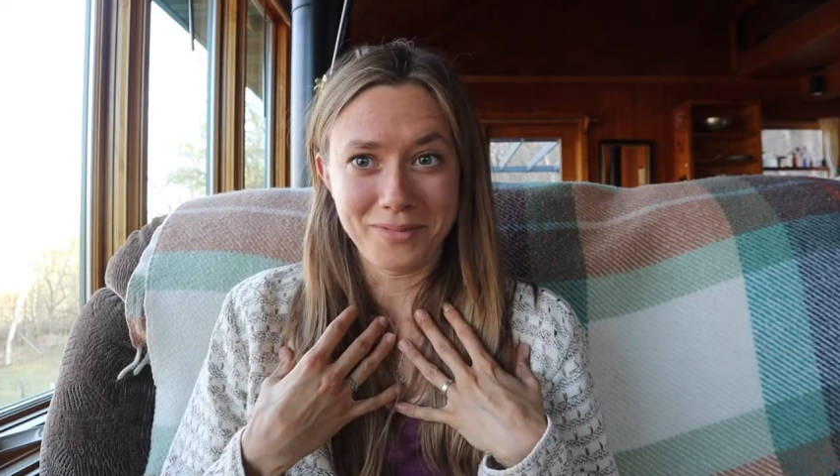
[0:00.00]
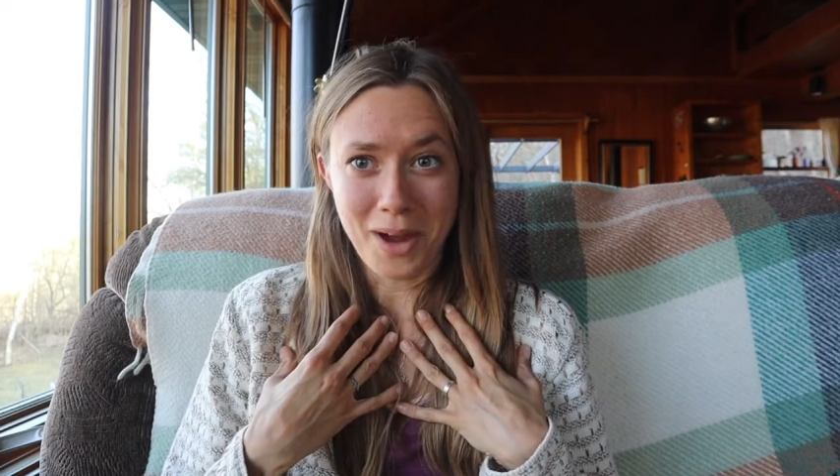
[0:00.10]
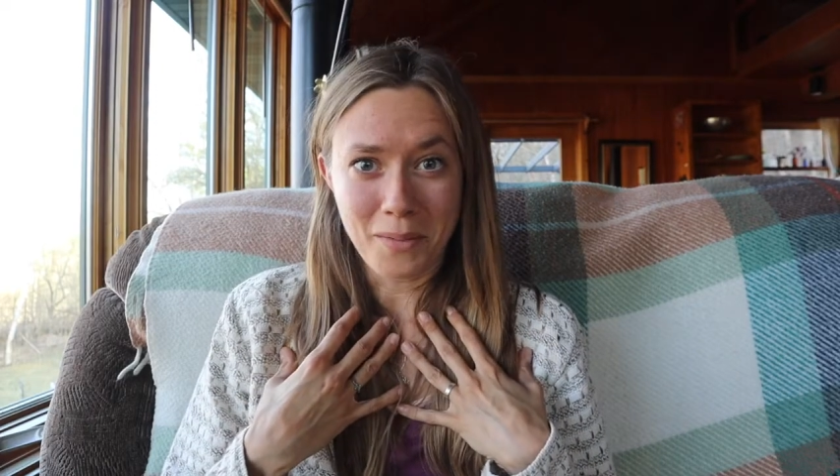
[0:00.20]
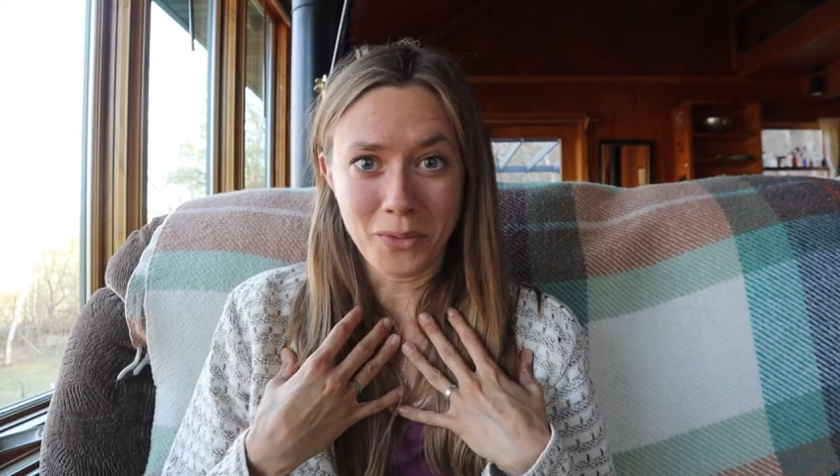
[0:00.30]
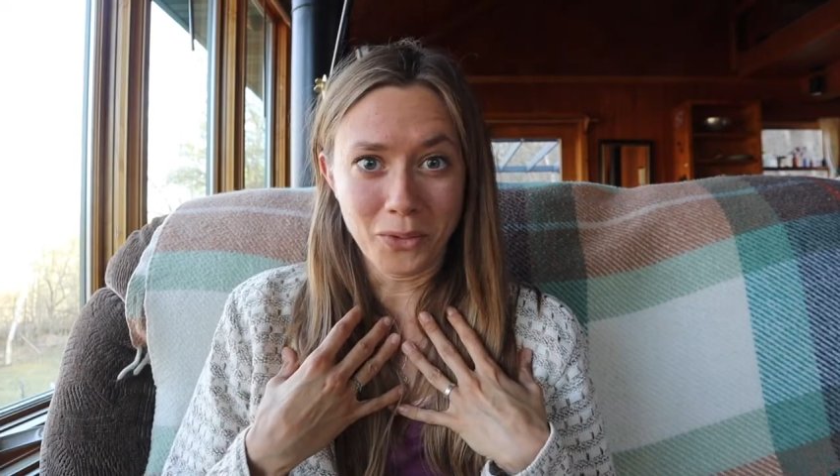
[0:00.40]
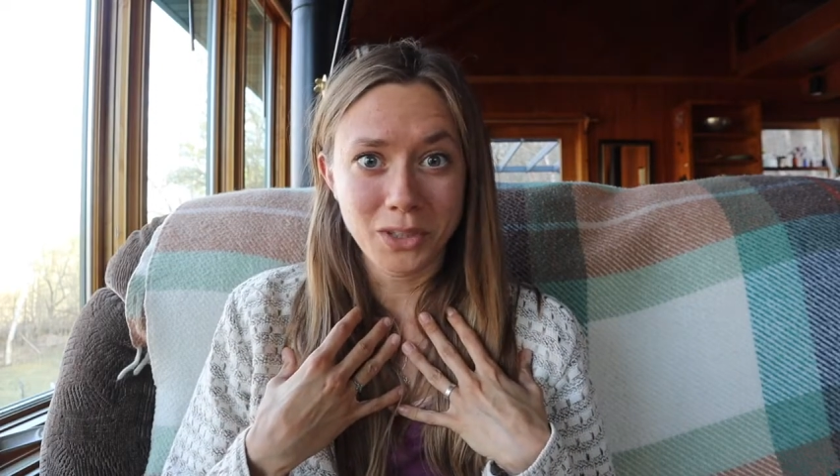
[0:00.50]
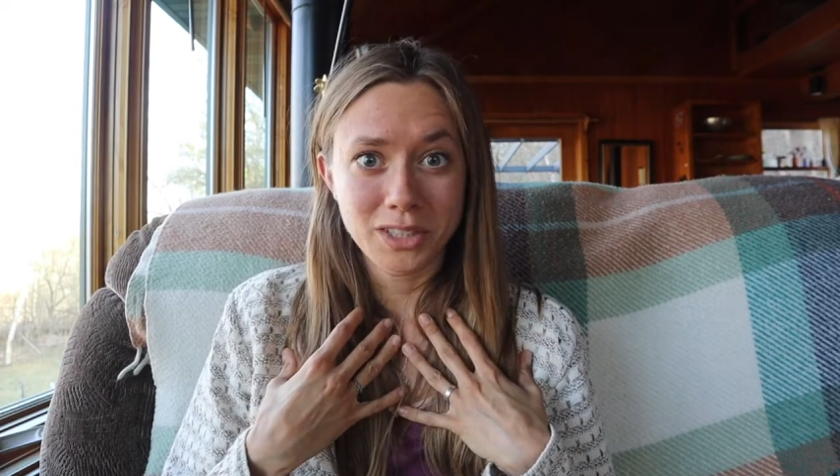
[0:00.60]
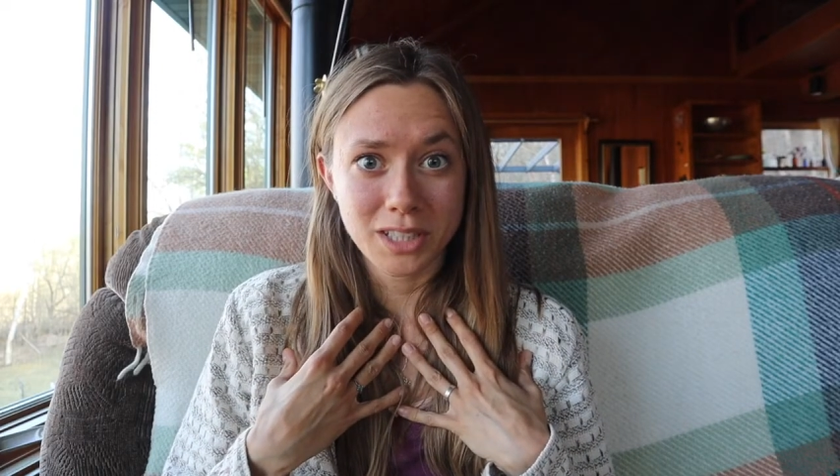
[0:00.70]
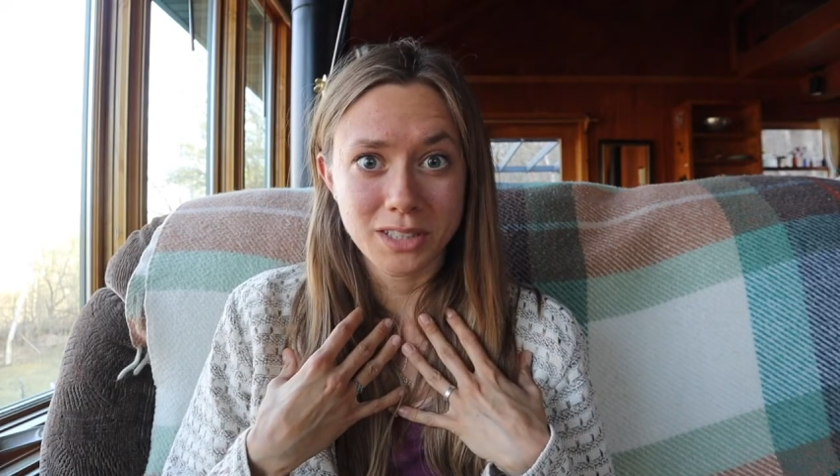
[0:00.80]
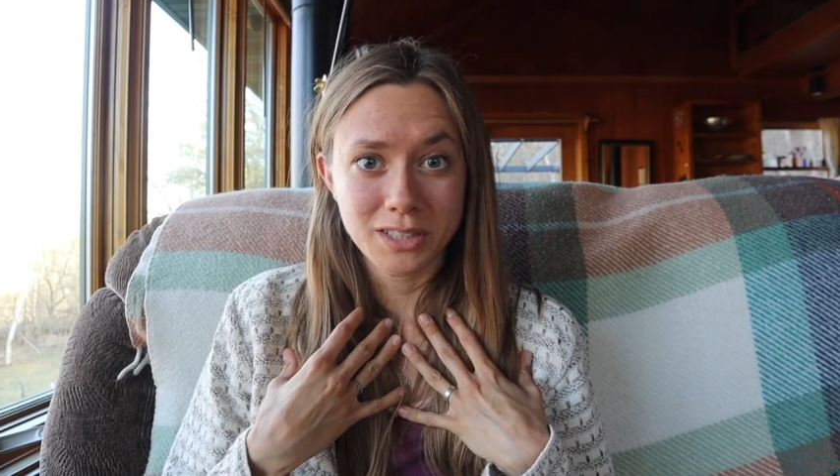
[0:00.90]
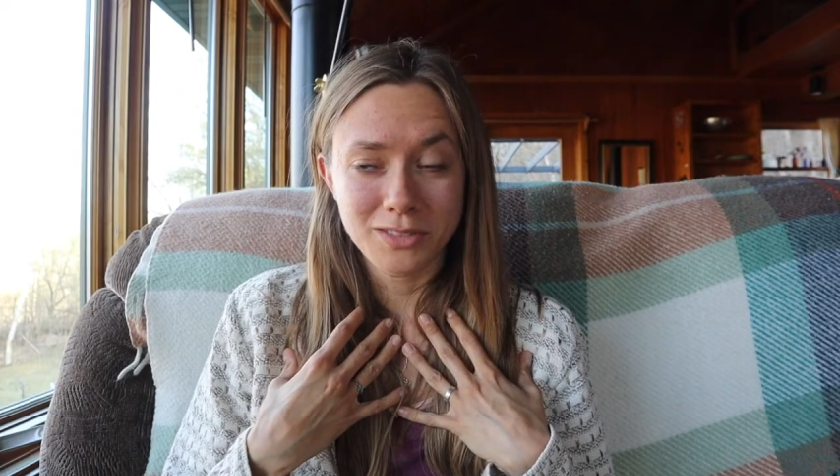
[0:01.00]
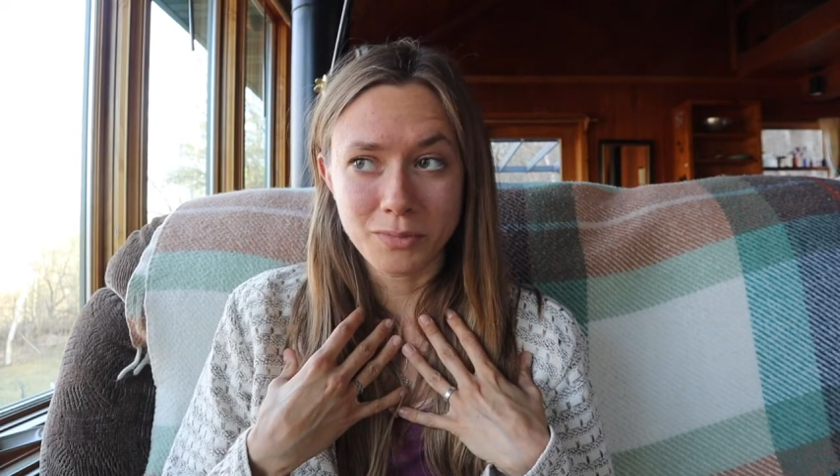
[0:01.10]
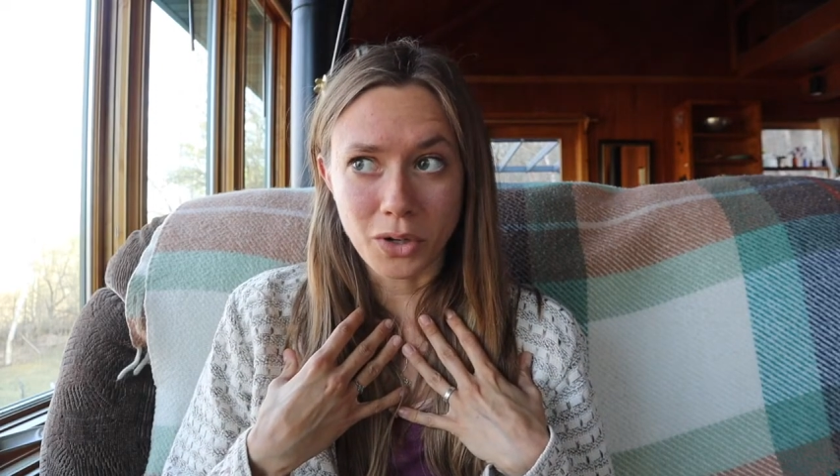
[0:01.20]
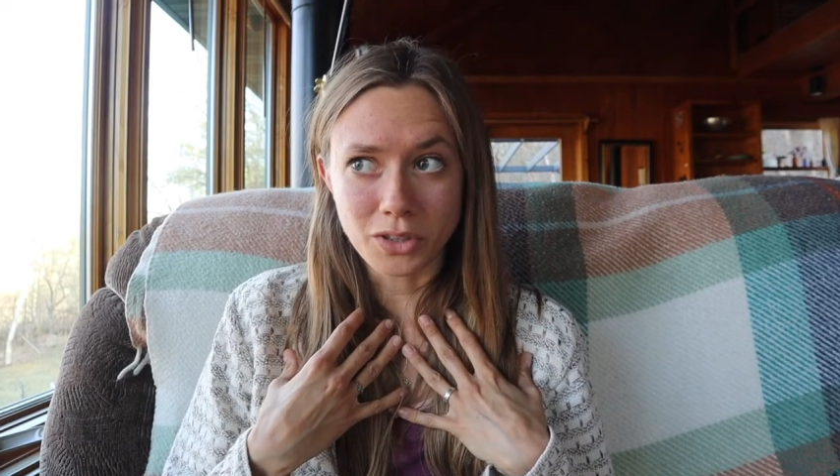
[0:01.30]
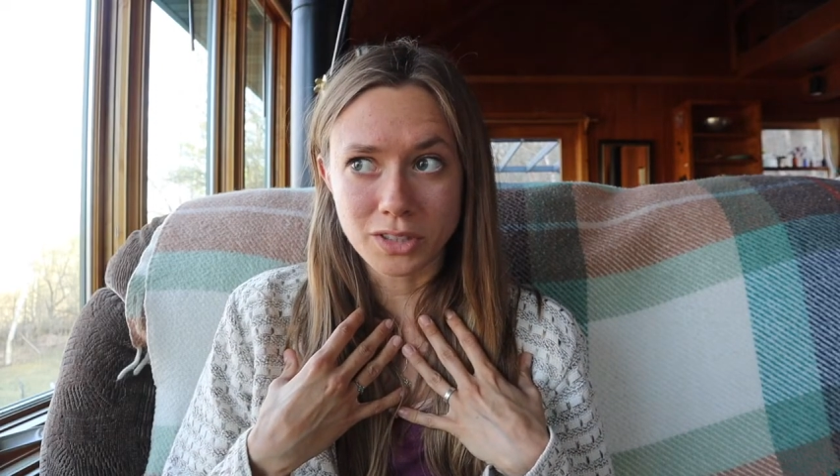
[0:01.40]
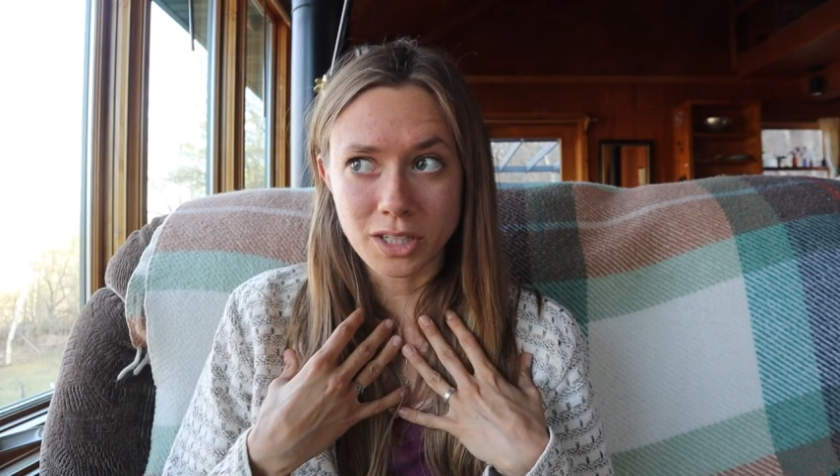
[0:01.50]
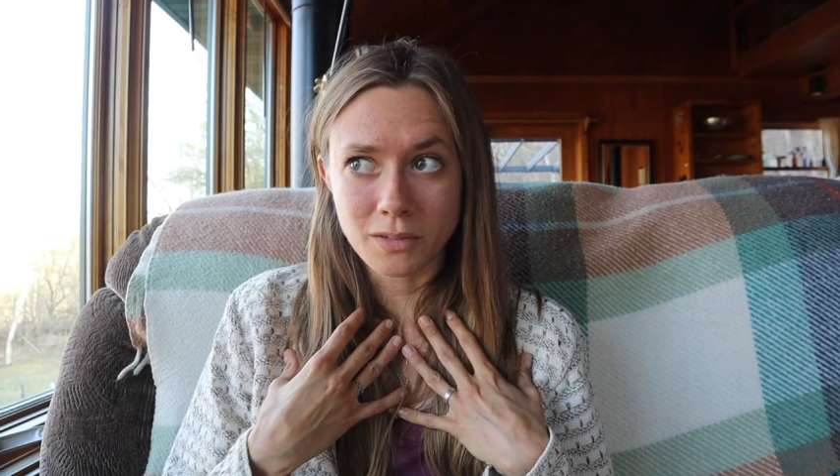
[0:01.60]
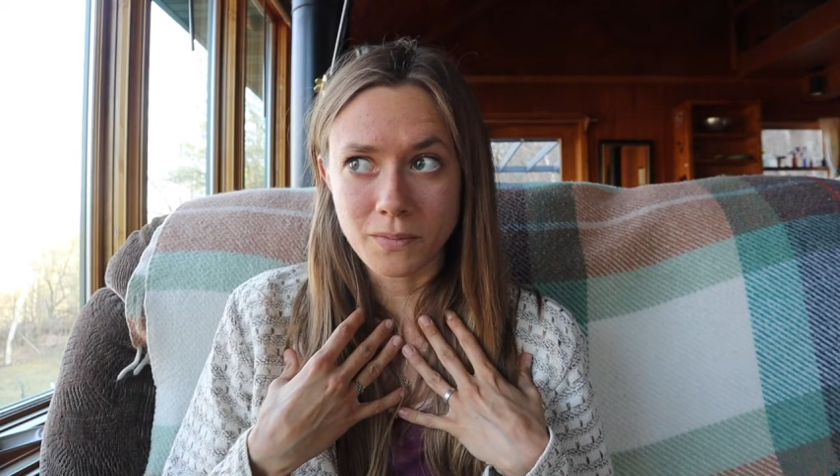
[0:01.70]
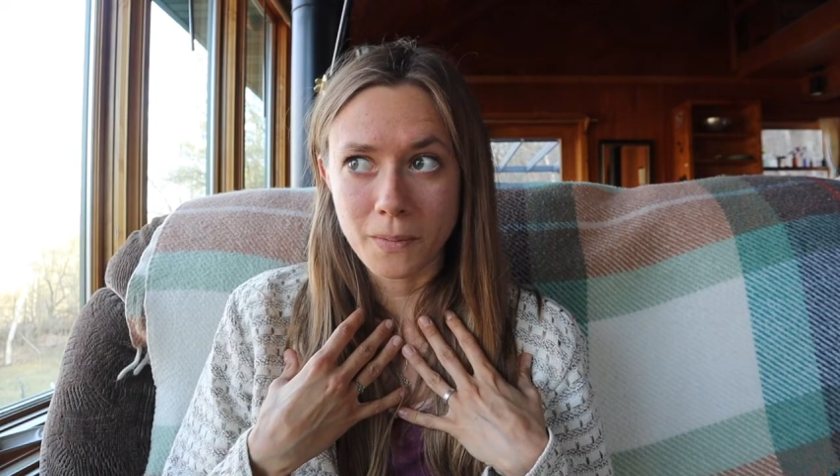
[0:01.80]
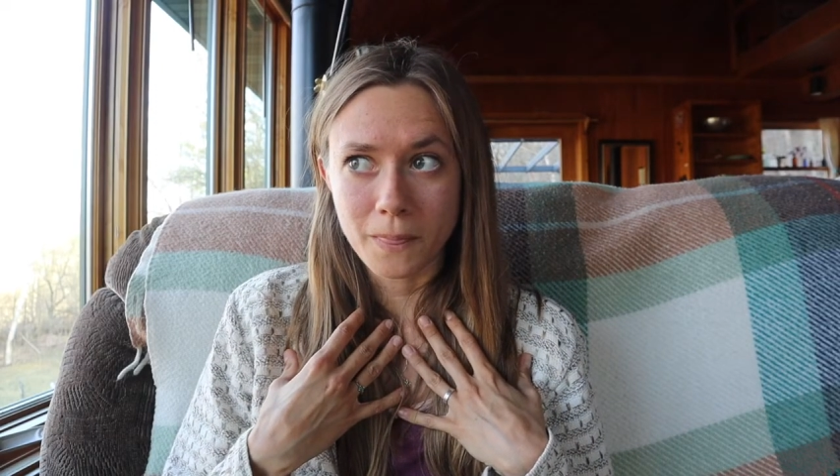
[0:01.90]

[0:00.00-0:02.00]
I'm a really sensitive person,